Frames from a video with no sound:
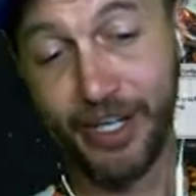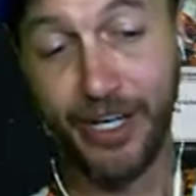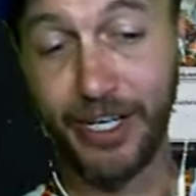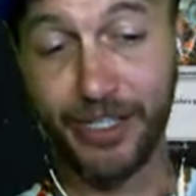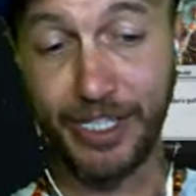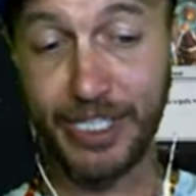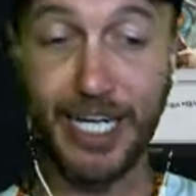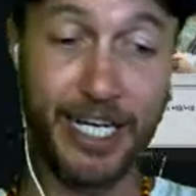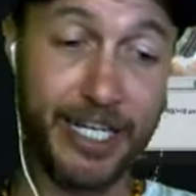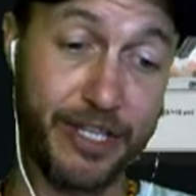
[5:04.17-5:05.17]
got
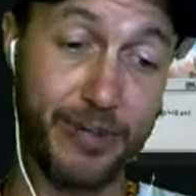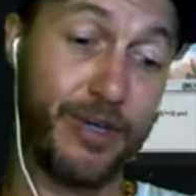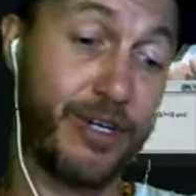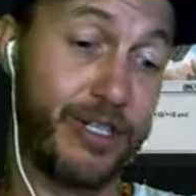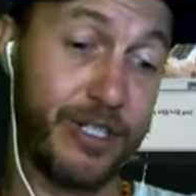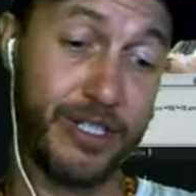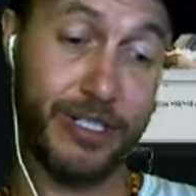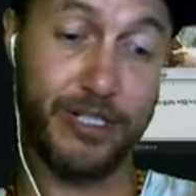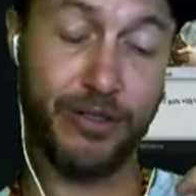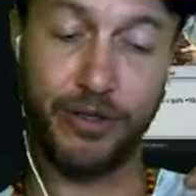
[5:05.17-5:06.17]
Khan and the wand,
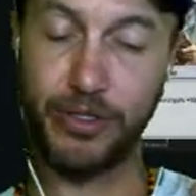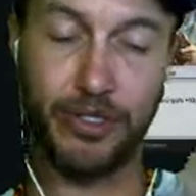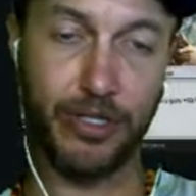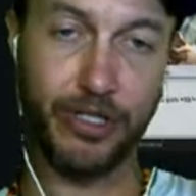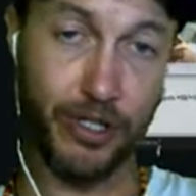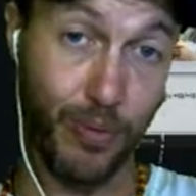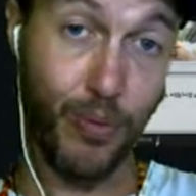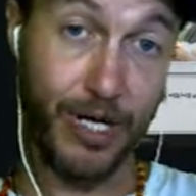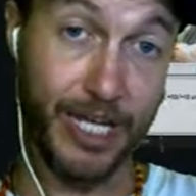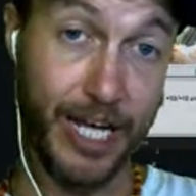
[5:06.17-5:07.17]
or sorry, you get the
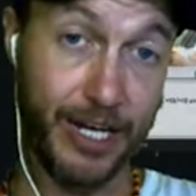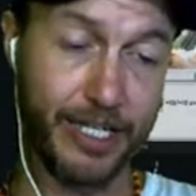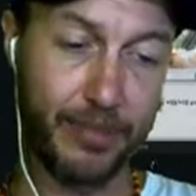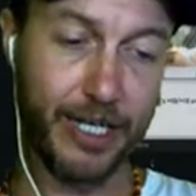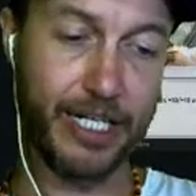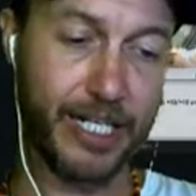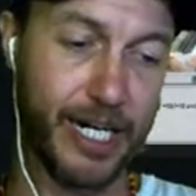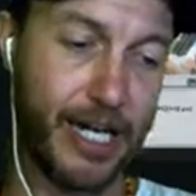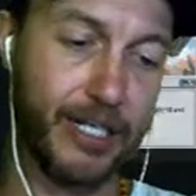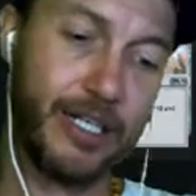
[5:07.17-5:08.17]
wand down and you play
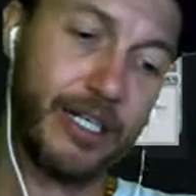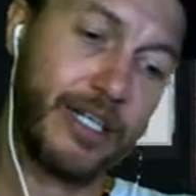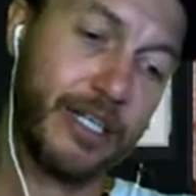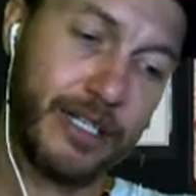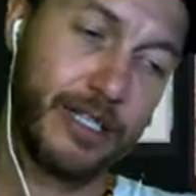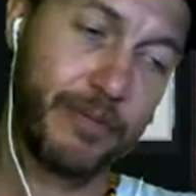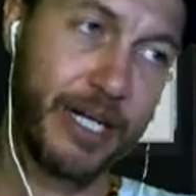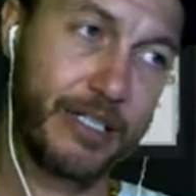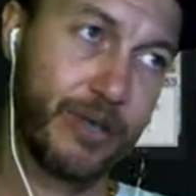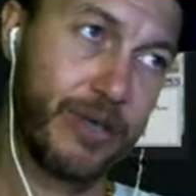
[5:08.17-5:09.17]
Khan, you
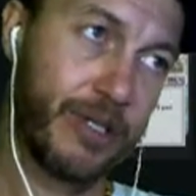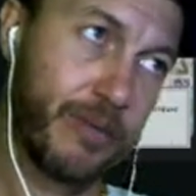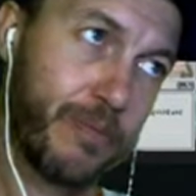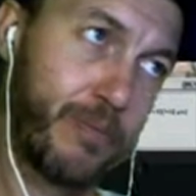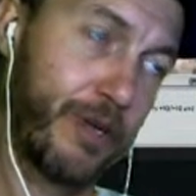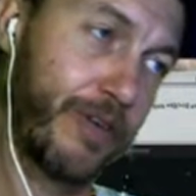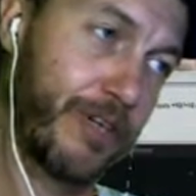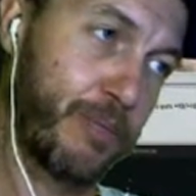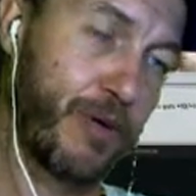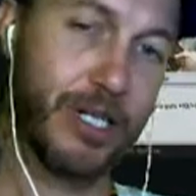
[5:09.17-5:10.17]
make the wand a
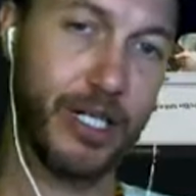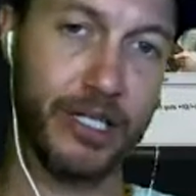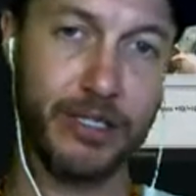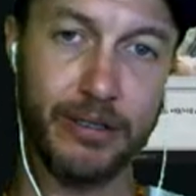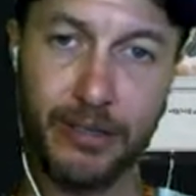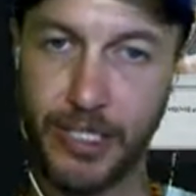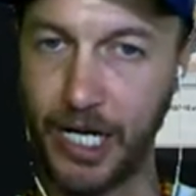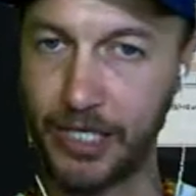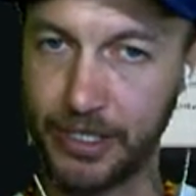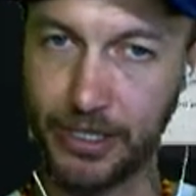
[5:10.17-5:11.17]
perfect blocker.
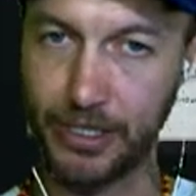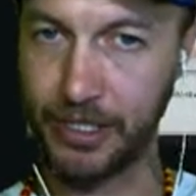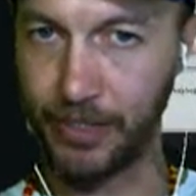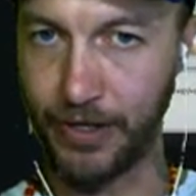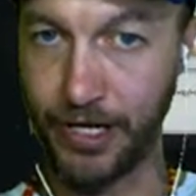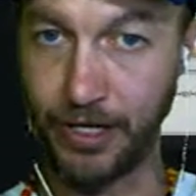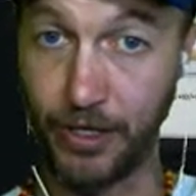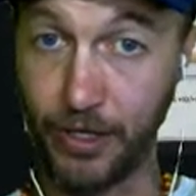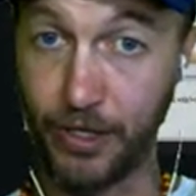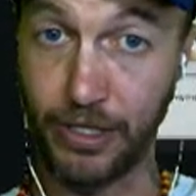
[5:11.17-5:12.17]
Khan's going to stick around a
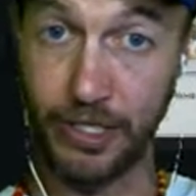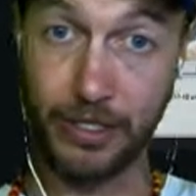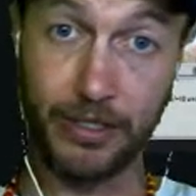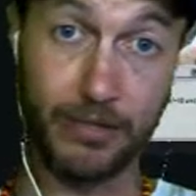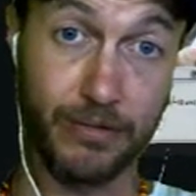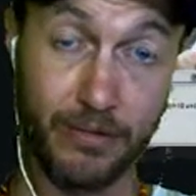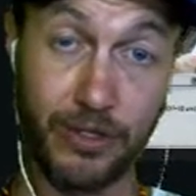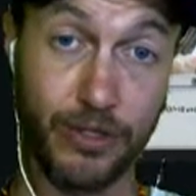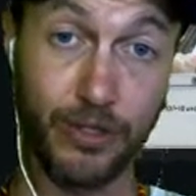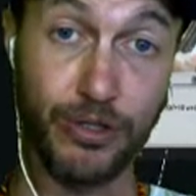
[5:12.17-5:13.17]
lot longer than
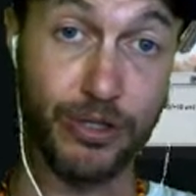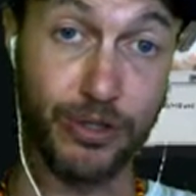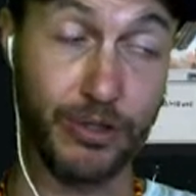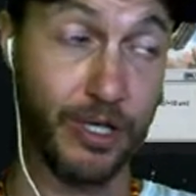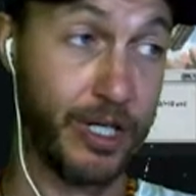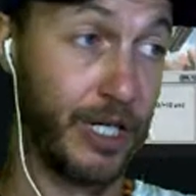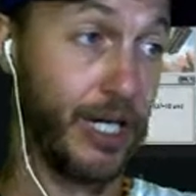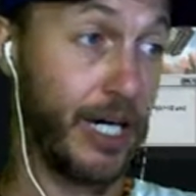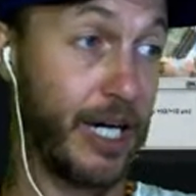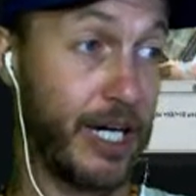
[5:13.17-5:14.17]
you're used to,
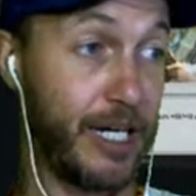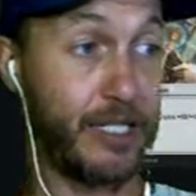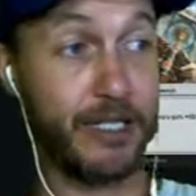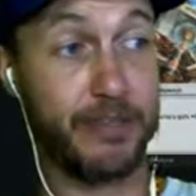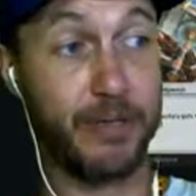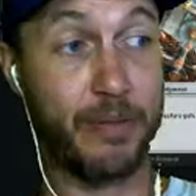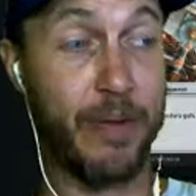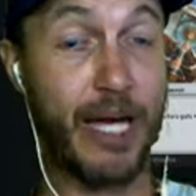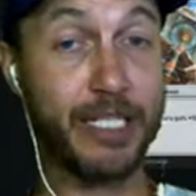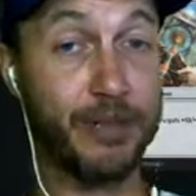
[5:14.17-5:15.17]
and
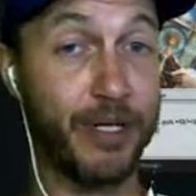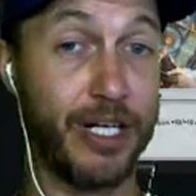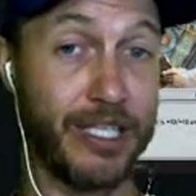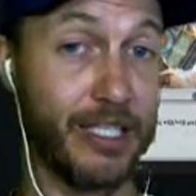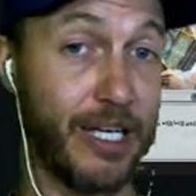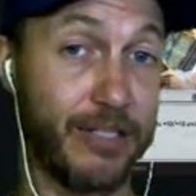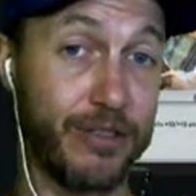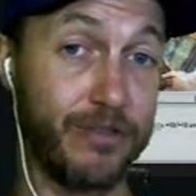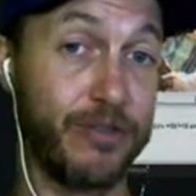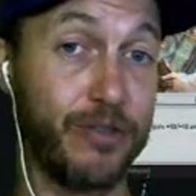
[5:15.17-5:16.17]
maximising that sort
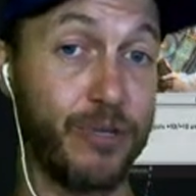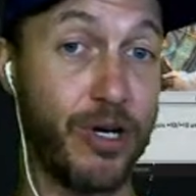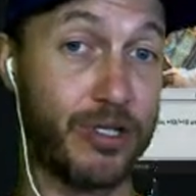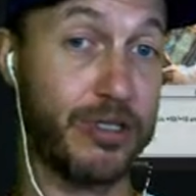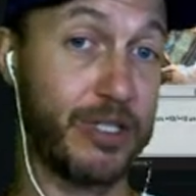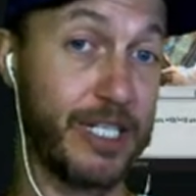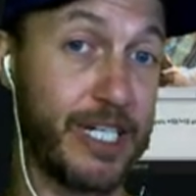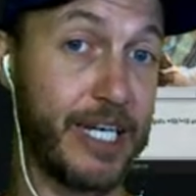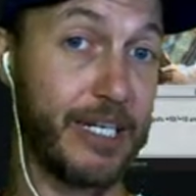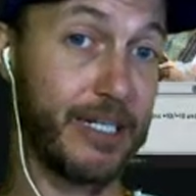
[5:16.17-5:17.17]
of toolbox
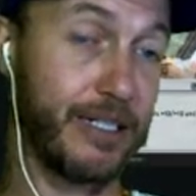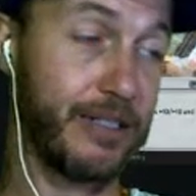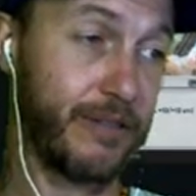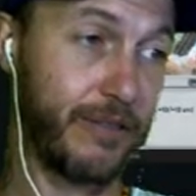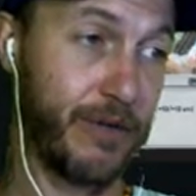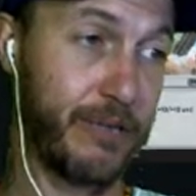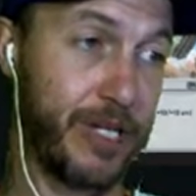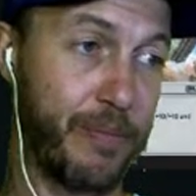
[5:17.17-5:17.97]
digging from him.